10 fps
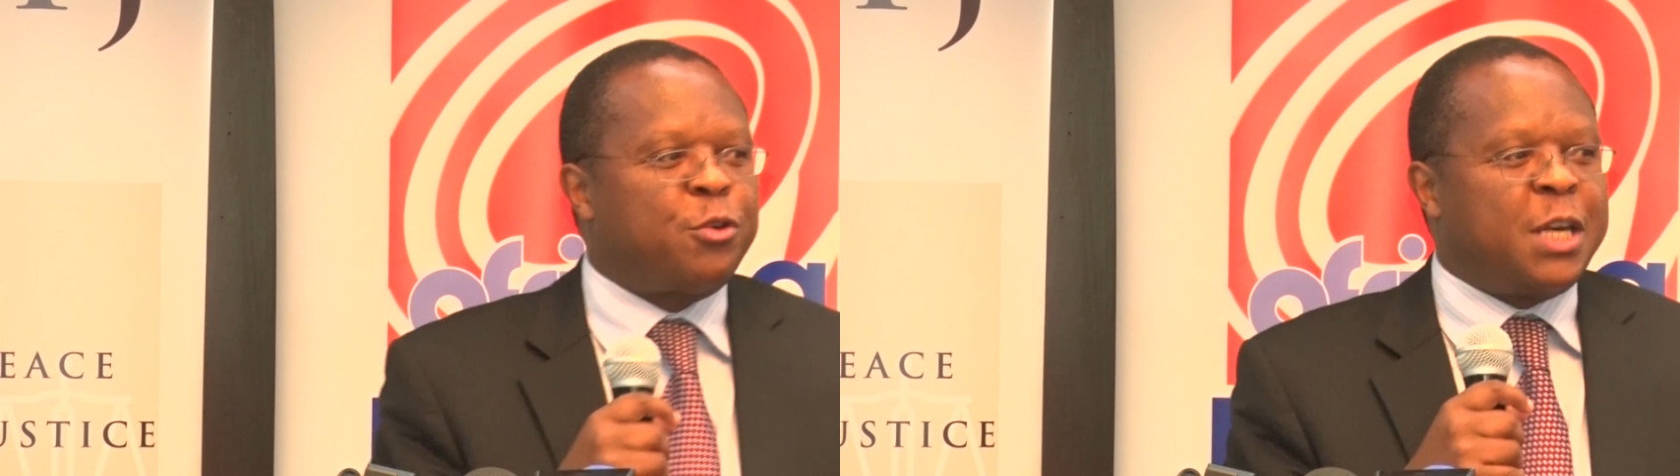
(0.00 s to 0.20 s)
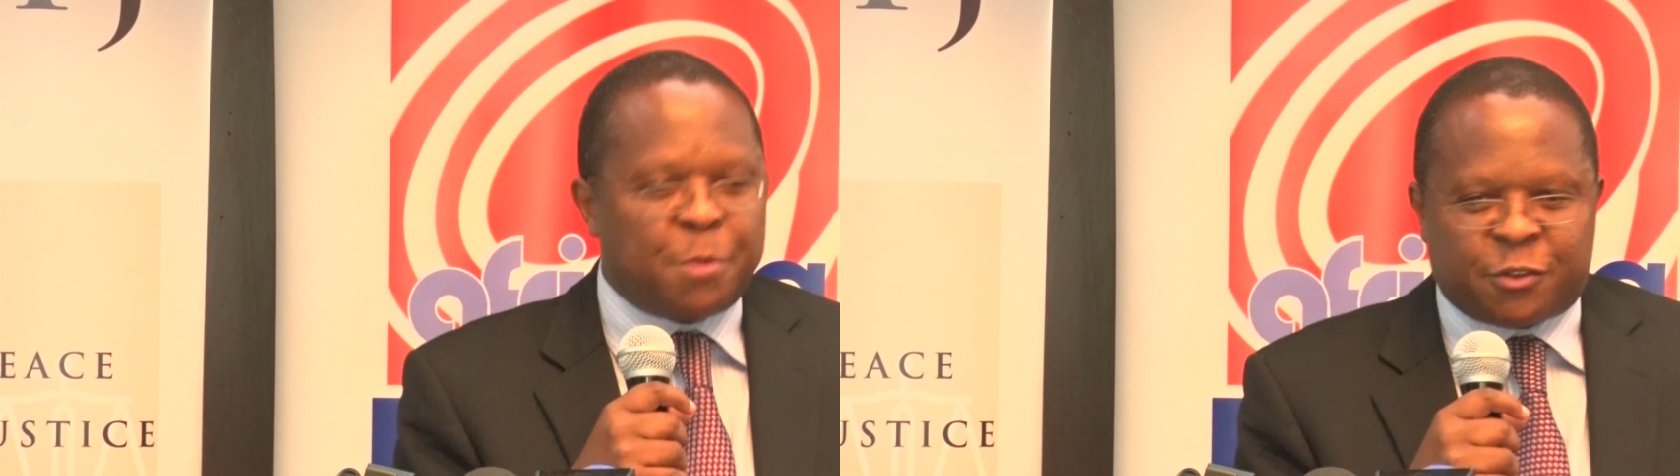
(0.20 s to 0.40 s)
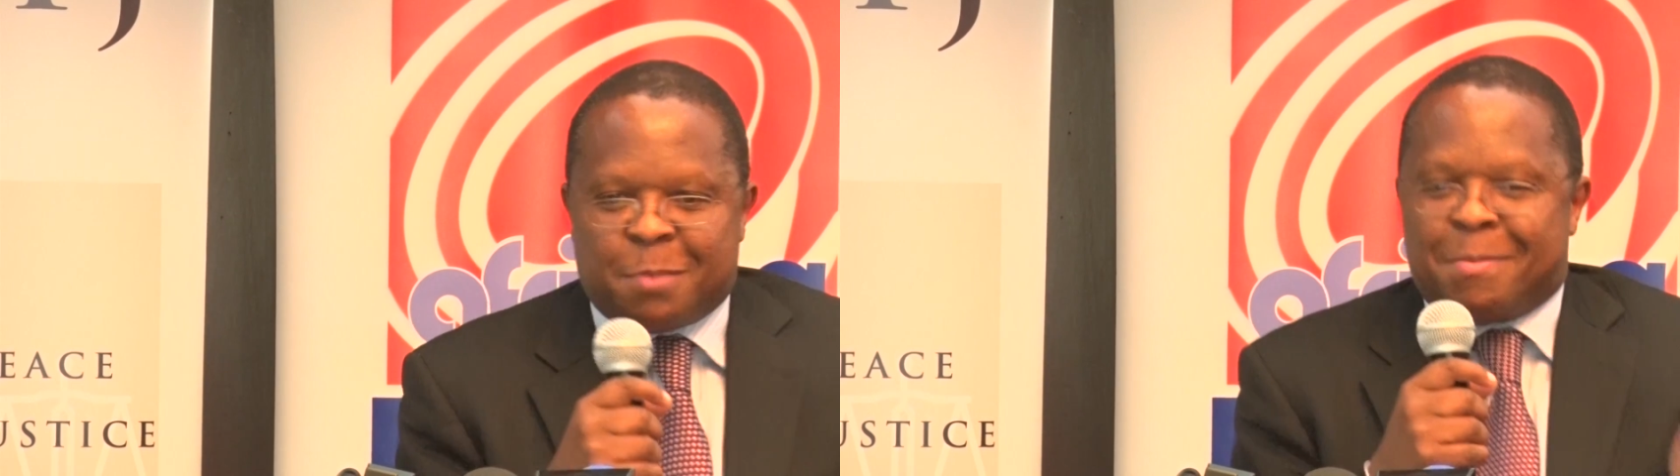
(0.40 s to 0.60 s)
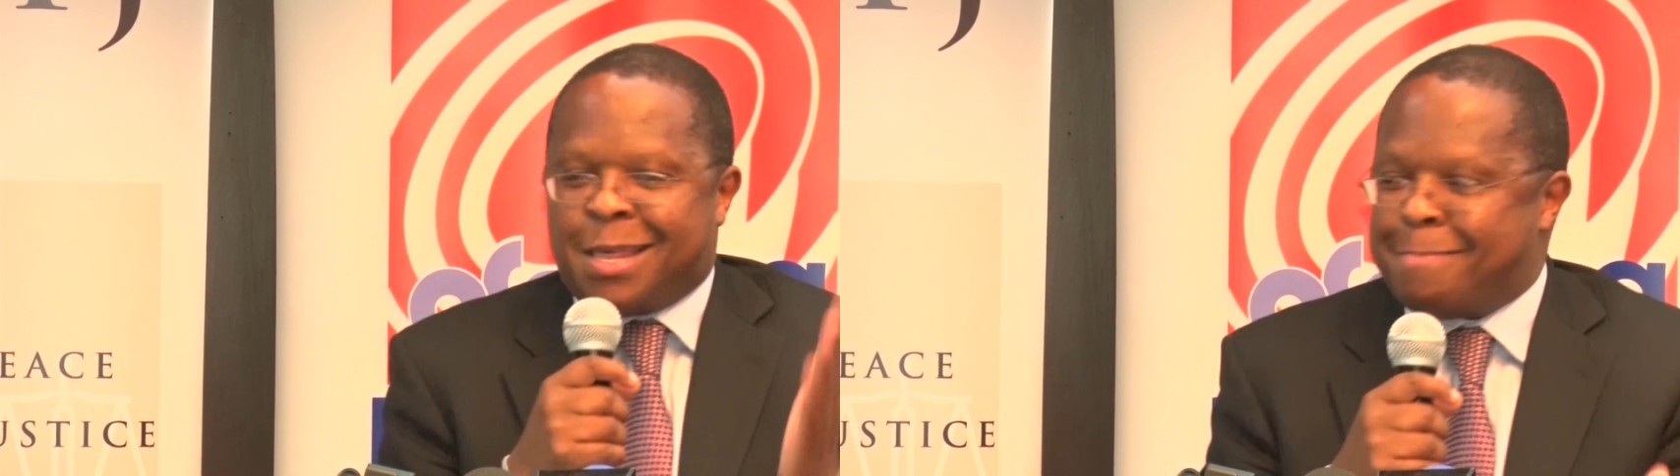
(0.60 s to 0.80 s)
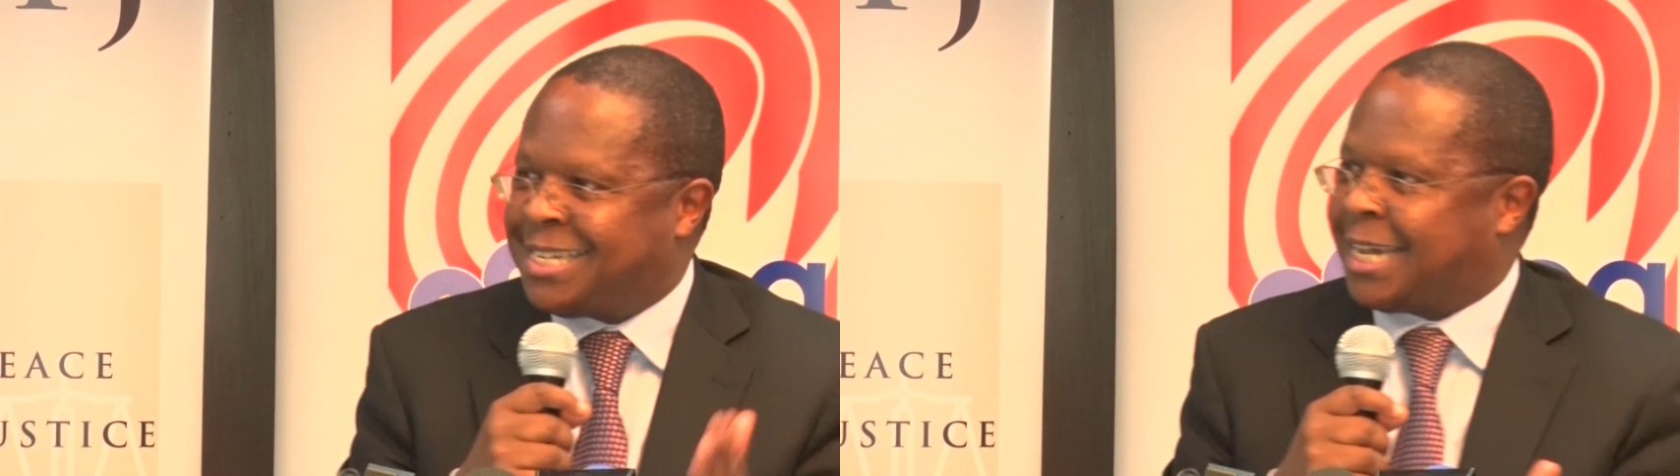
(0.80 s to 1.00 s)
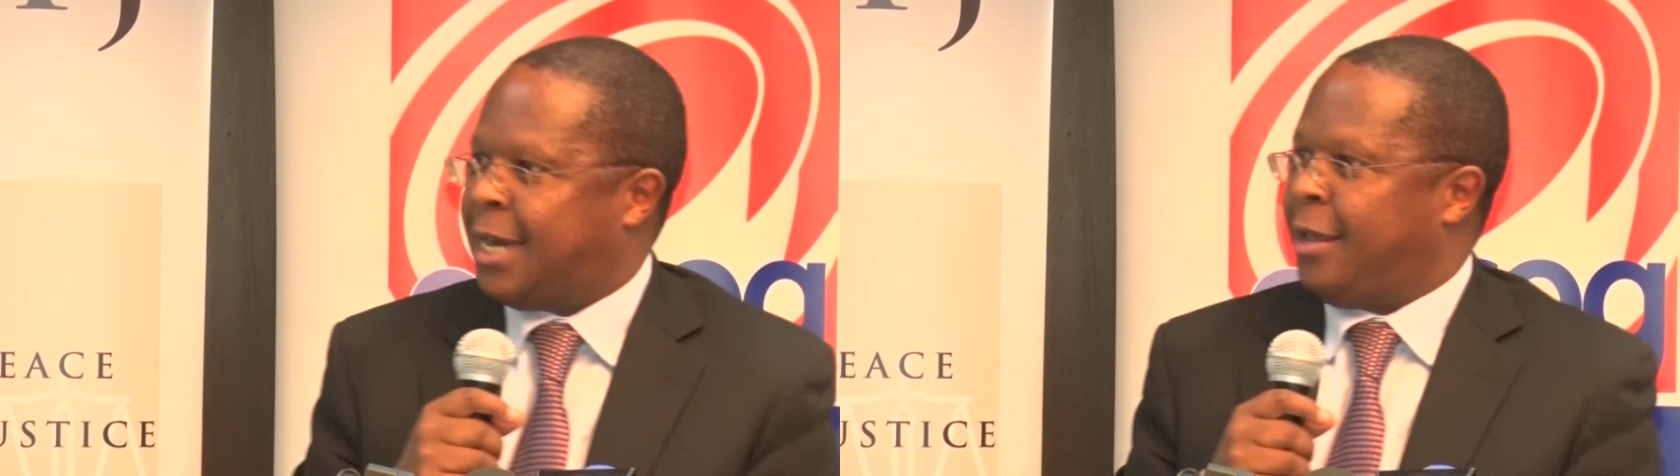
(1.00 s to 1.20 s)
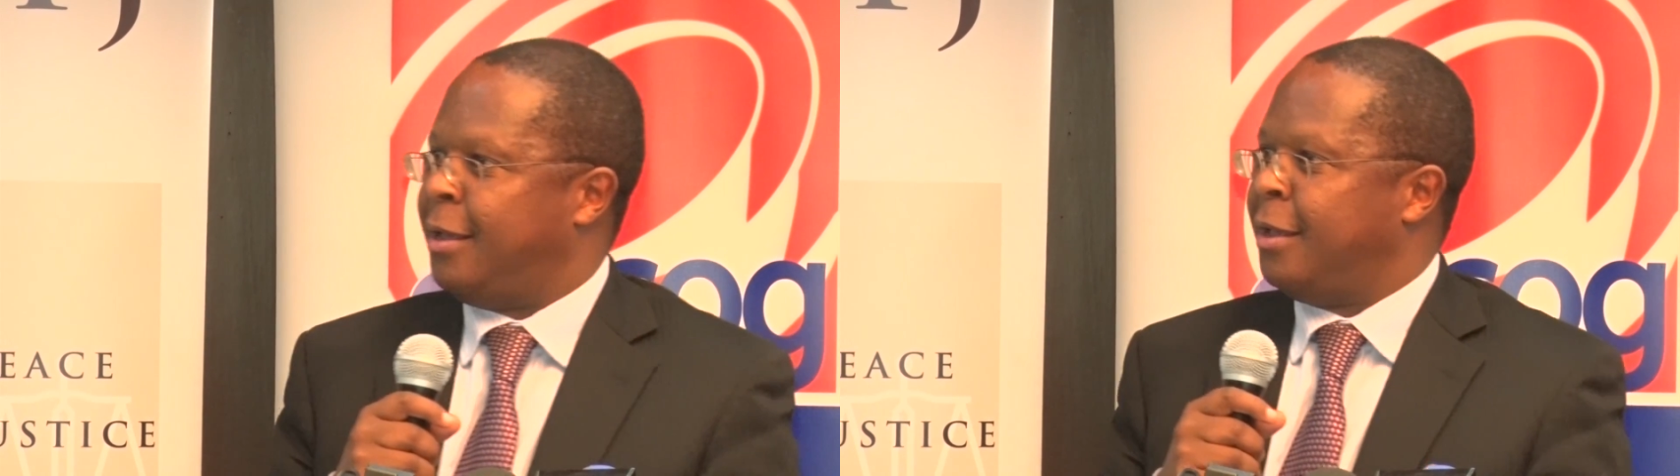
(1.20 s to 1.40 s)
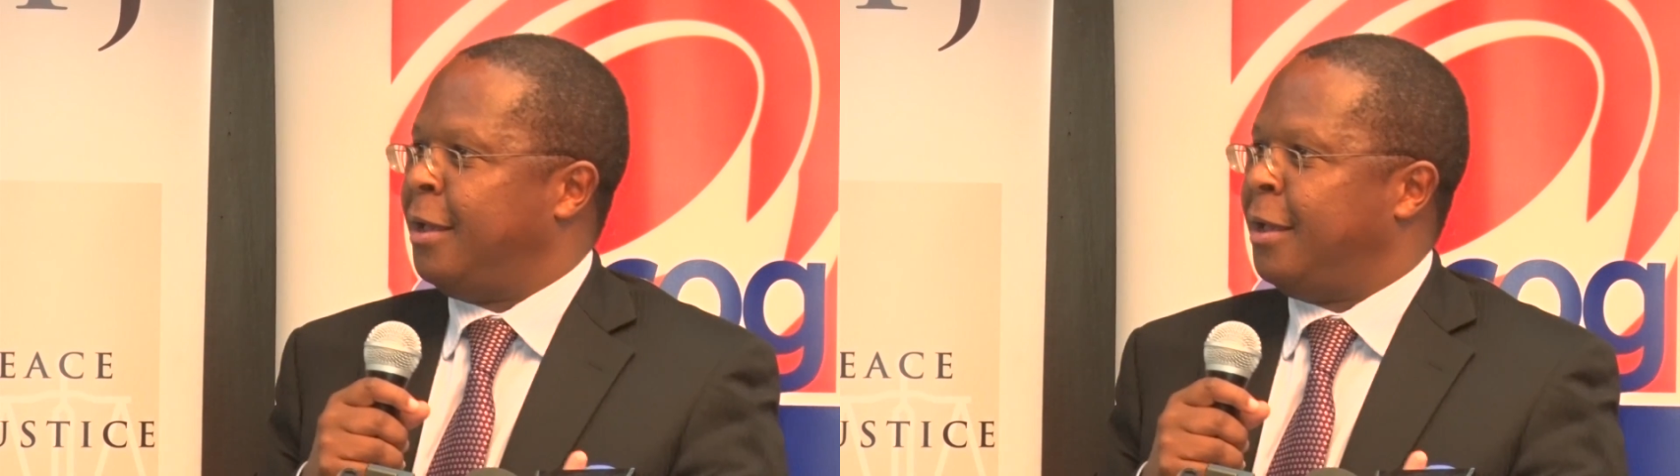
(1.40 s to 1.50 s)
to demonstrate mathematically